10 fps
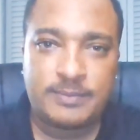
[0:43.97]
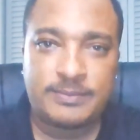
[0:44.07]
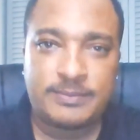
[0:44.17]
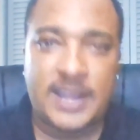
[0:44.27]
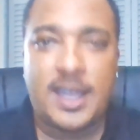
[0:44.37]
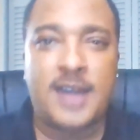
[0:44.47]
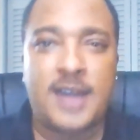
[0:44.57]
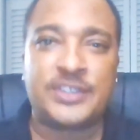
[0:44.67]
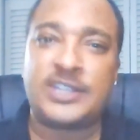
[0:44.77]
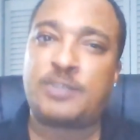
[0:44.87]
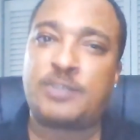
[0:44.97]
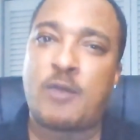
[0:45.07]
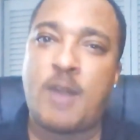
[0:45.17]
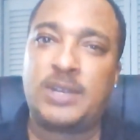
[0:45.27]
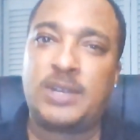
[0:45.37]
Now Giannis, there's been
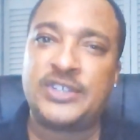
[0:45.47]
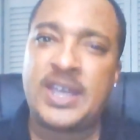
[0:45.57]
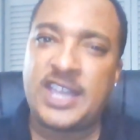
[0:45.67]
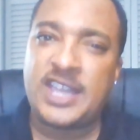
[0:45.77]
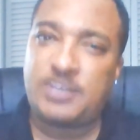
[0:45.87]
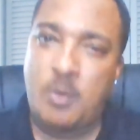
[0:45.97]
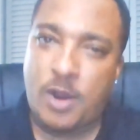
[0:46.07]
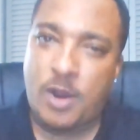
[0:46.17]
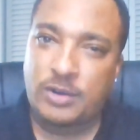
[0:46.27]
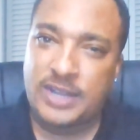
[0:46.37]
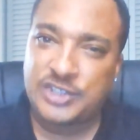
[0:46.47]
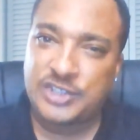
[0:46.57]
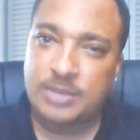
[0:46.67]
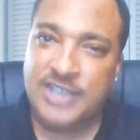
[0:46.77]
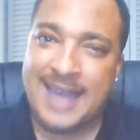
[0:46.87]
rumblings. He's been working on that
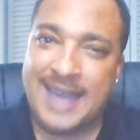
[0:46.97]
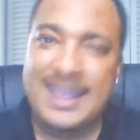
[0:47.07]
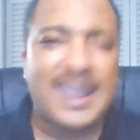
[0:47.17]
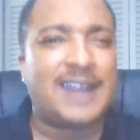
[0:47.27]
jump shot,